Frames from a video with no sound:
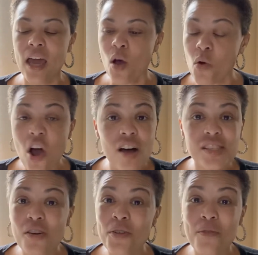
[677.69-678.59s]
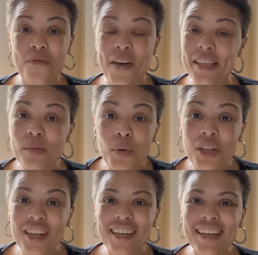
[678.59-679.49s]
We're also on
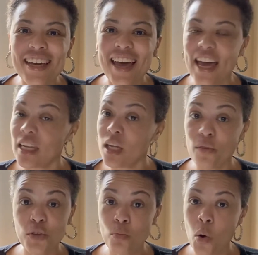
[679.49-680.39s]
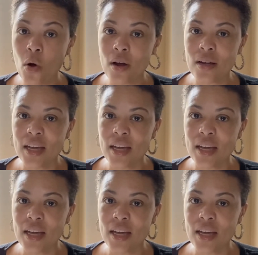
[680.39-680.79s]
Facebook at Love You More,